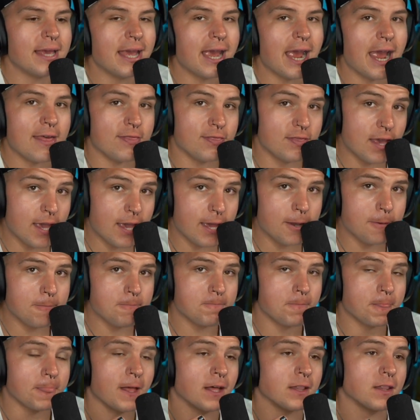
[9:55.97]
And then
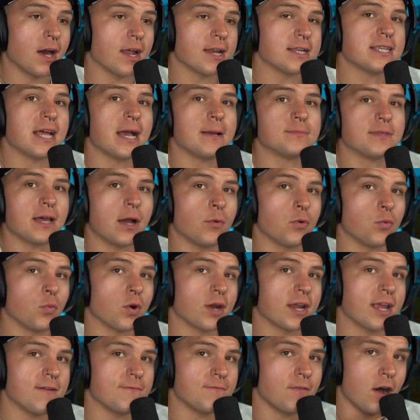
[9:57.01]
a lot of times I would work
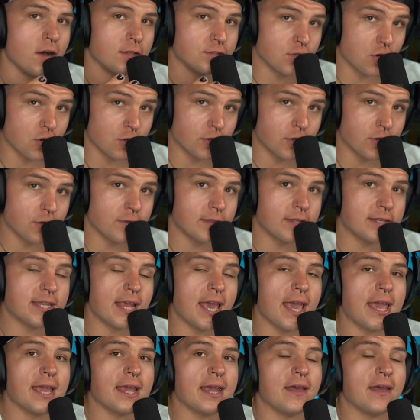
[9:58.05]
at Vons earlier in the day